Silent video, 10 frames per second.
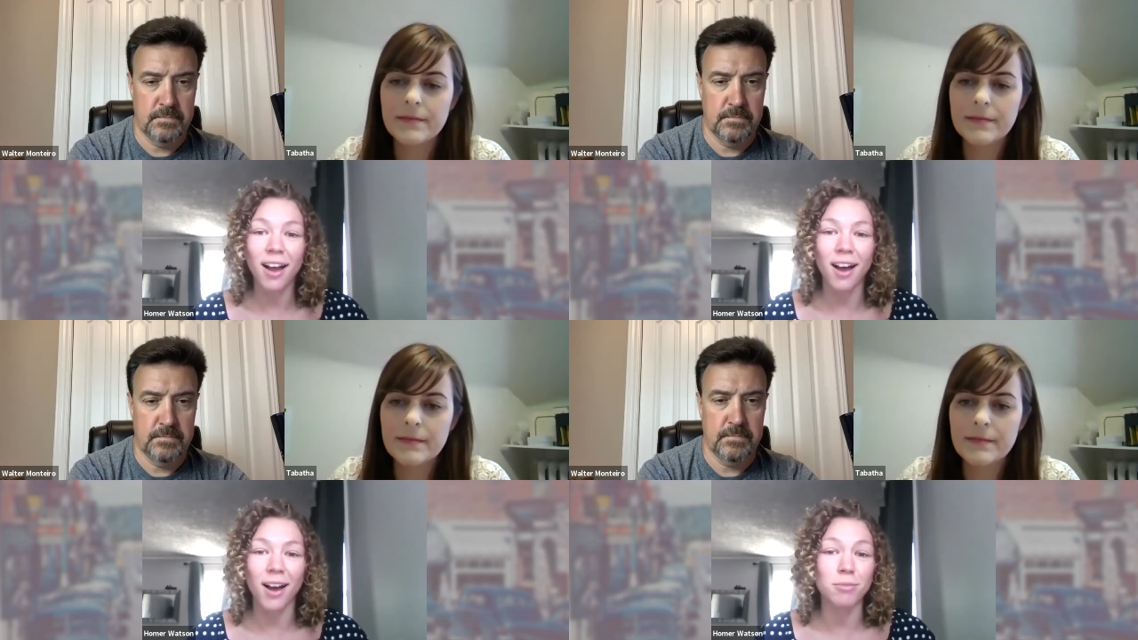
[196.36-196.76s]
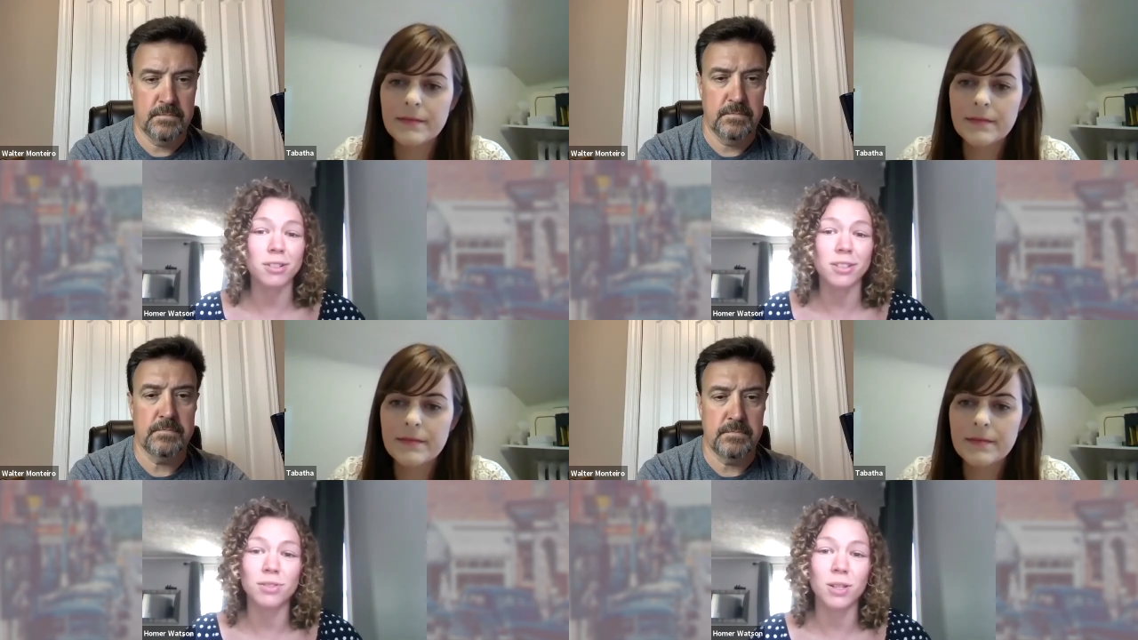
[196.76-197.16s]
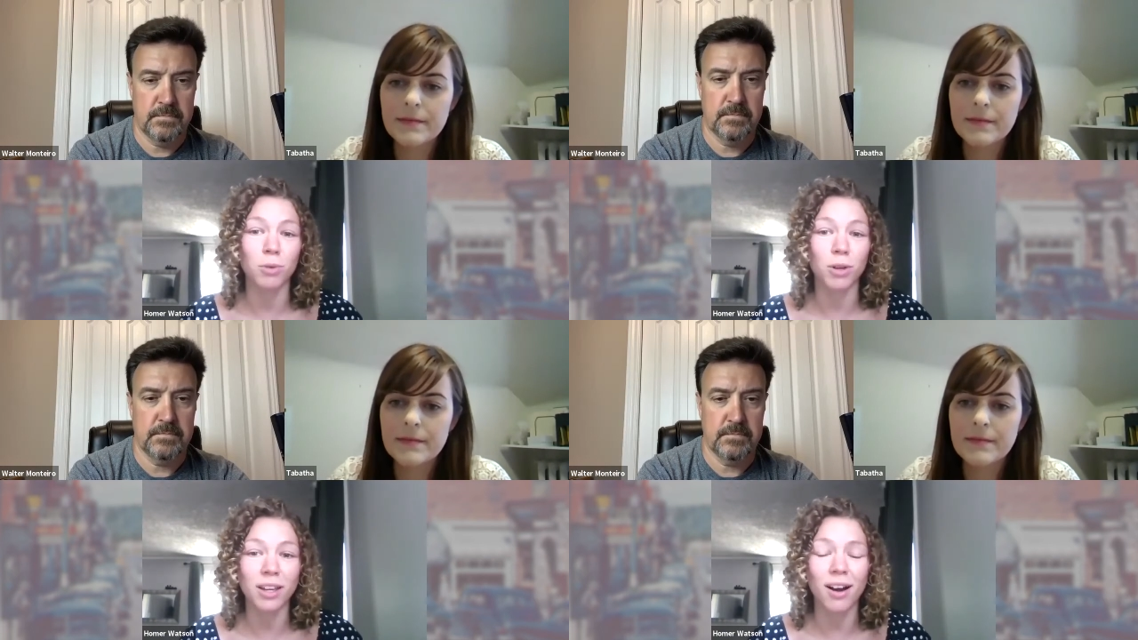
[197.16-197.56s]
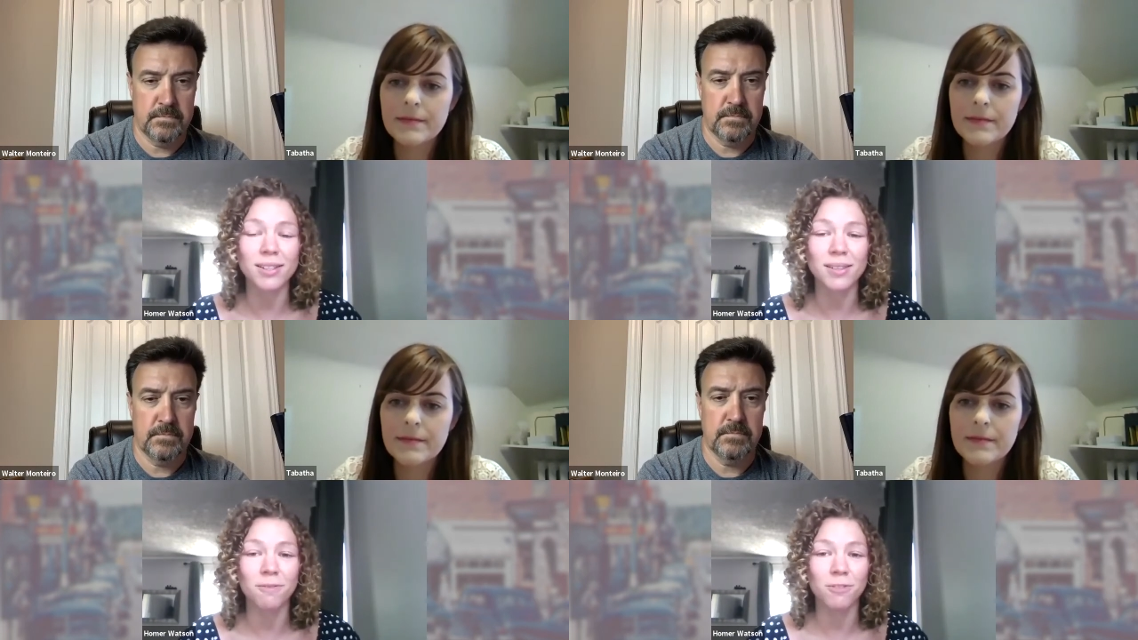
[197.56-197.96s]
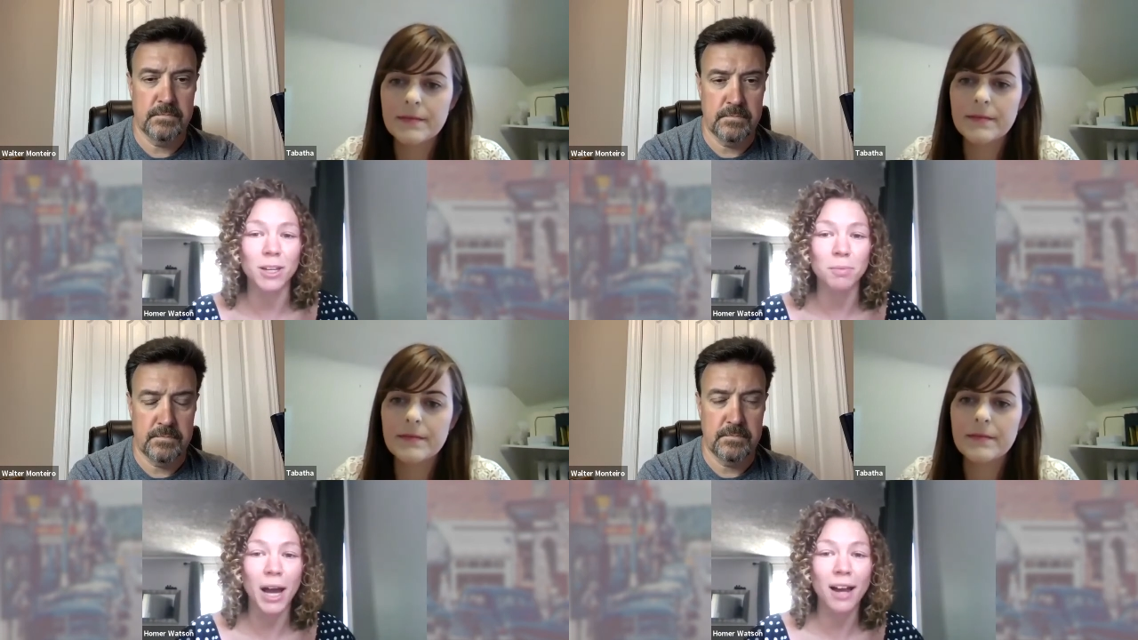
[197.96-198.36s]
Speaker 1: um, received some really awesome
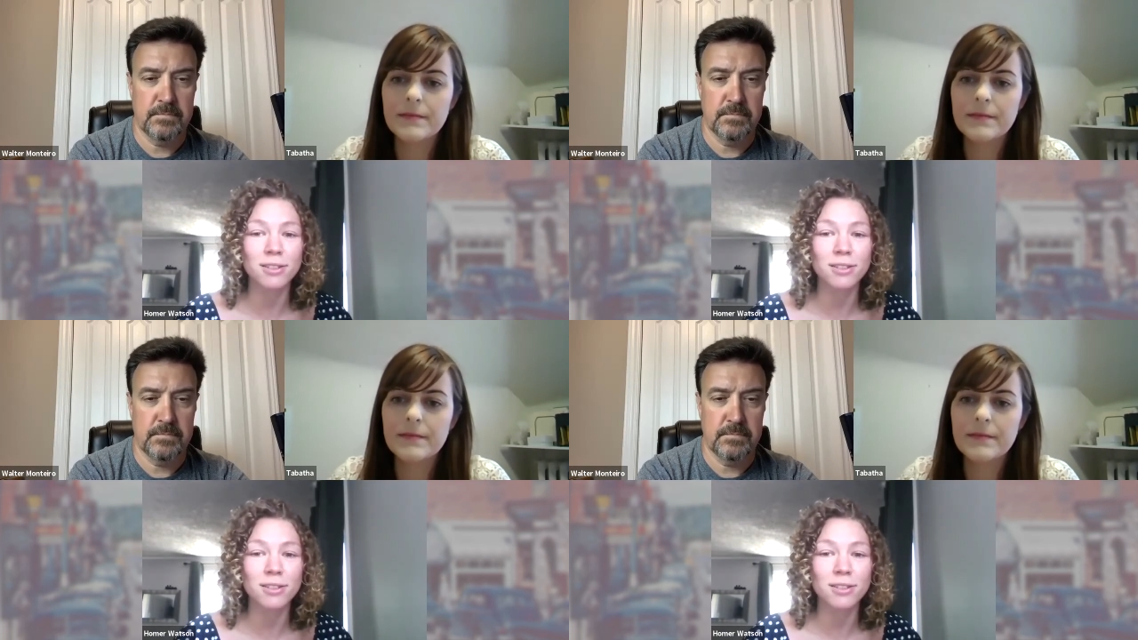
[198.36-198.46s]
feedback.